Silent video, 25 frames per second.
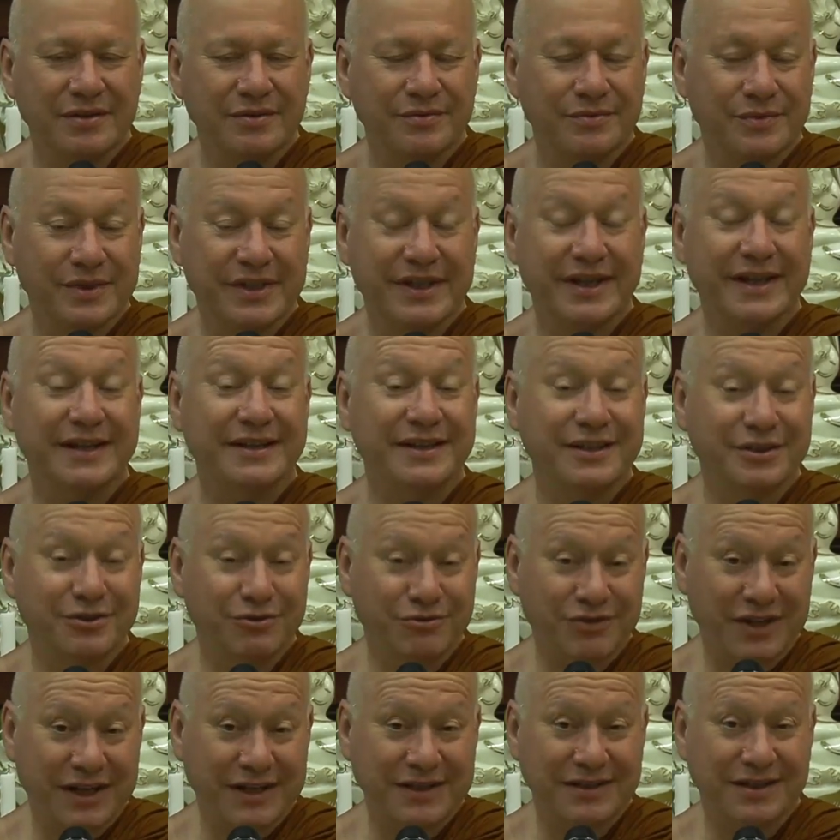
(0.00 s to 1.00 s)
We can
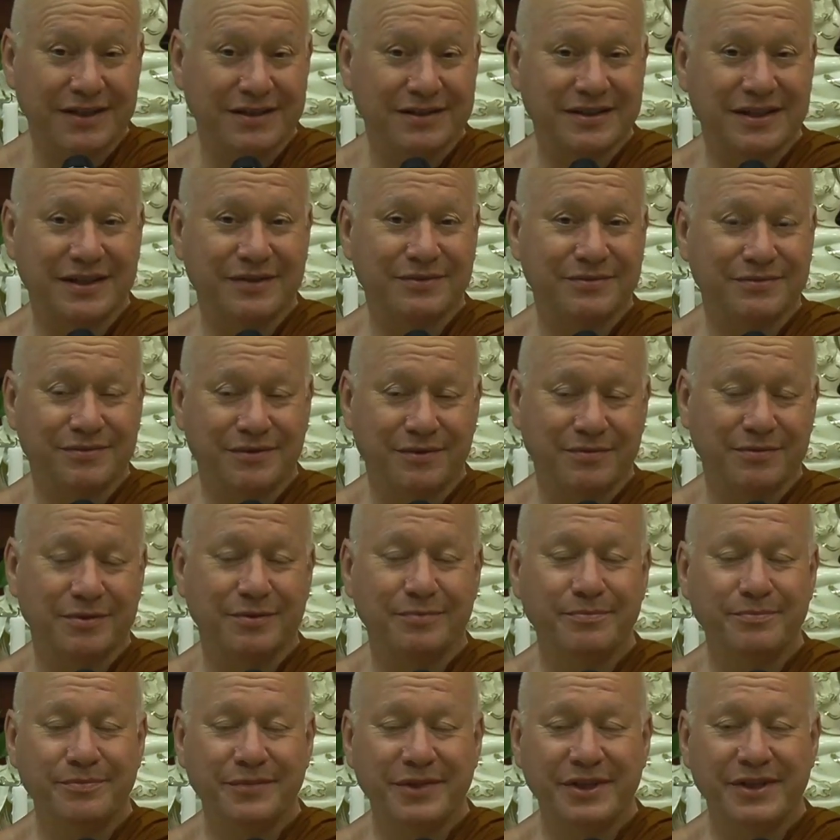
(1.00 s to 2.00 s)
distract ourselves from
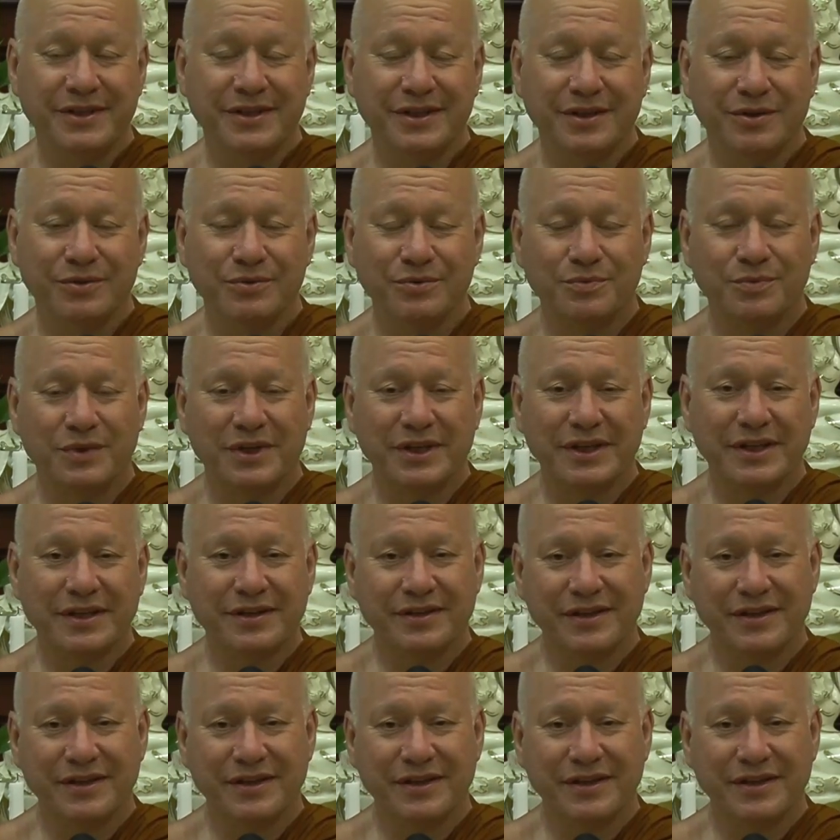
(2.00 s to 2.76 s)
them in the old way,